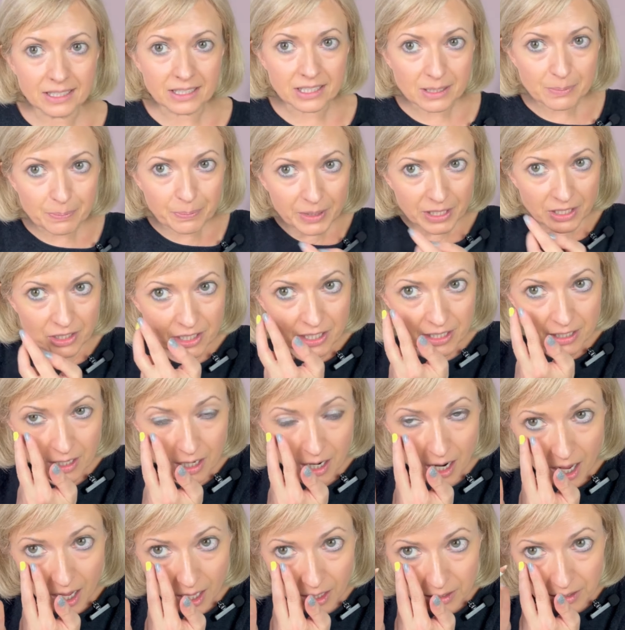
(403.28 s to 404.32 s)
this peachy
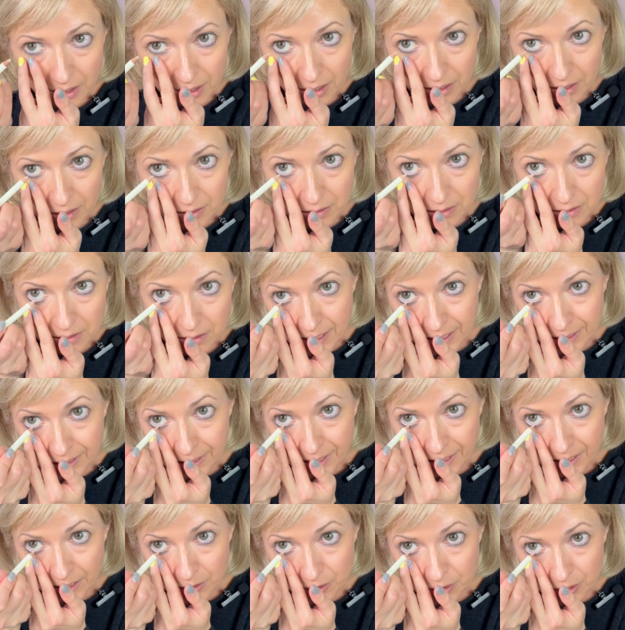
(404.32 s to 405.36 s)
color and
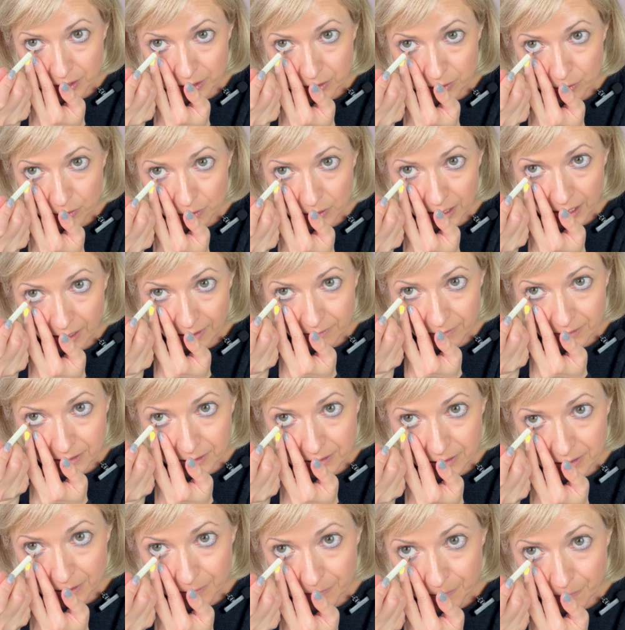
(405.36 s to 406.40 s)
I actually do love
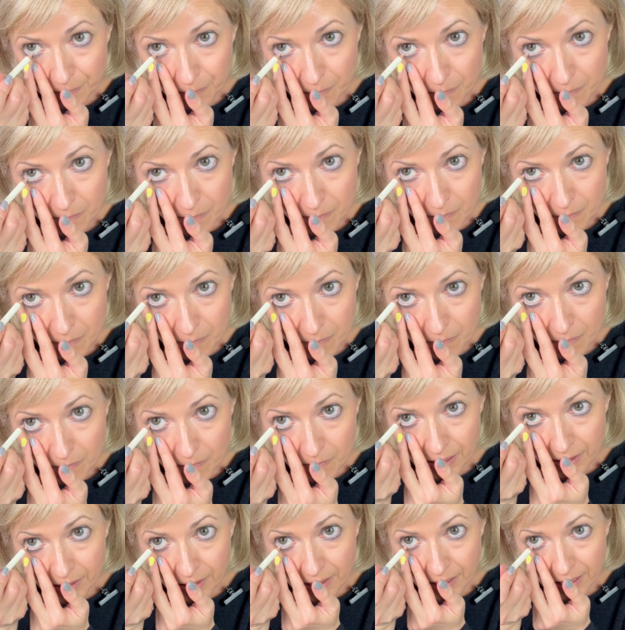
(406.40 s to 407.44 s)
it.
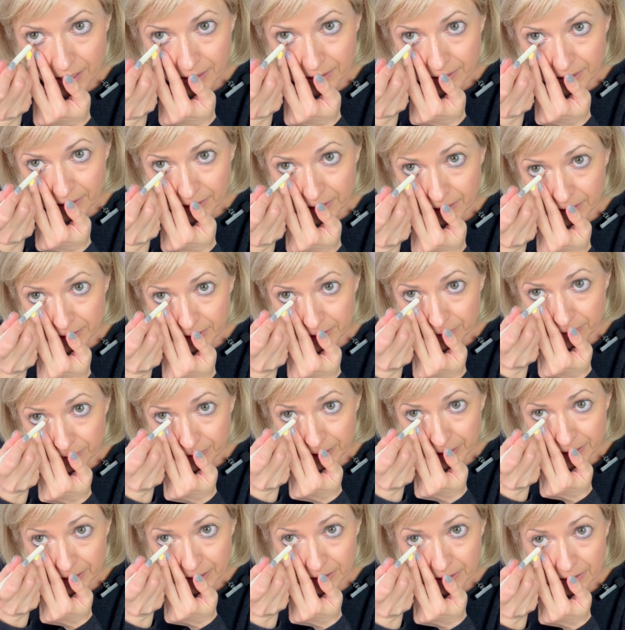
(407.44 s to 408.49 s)
Again, I got the
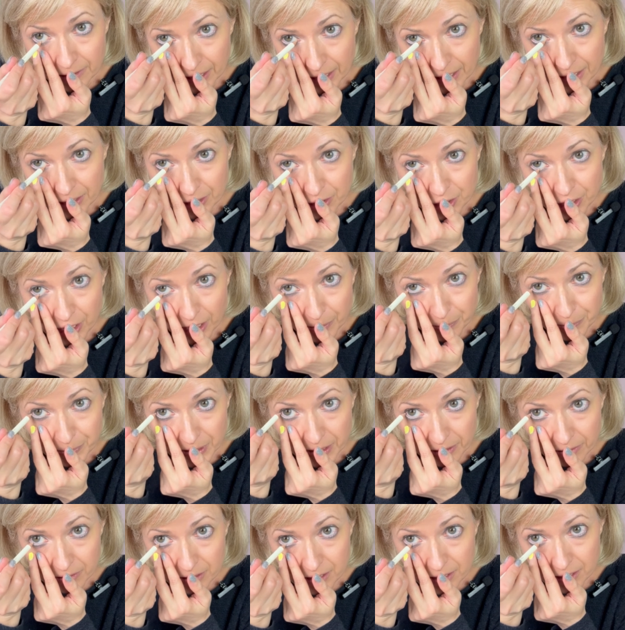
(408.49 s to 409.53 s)
free uh,
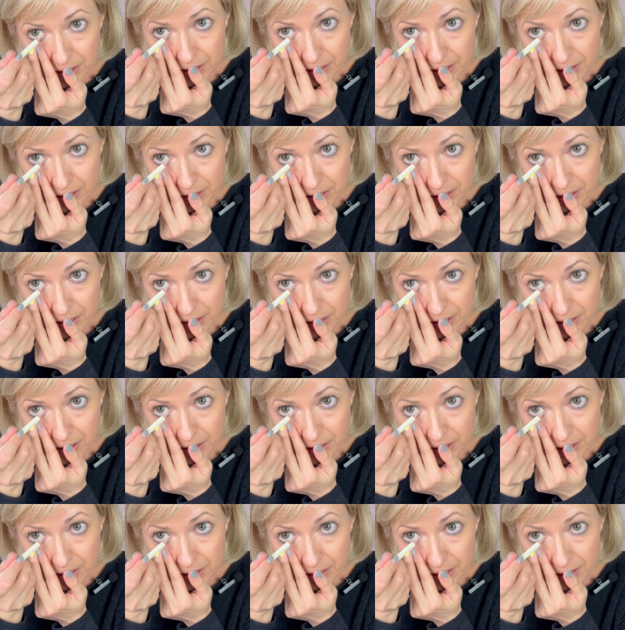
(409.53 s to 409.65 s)
sharpener with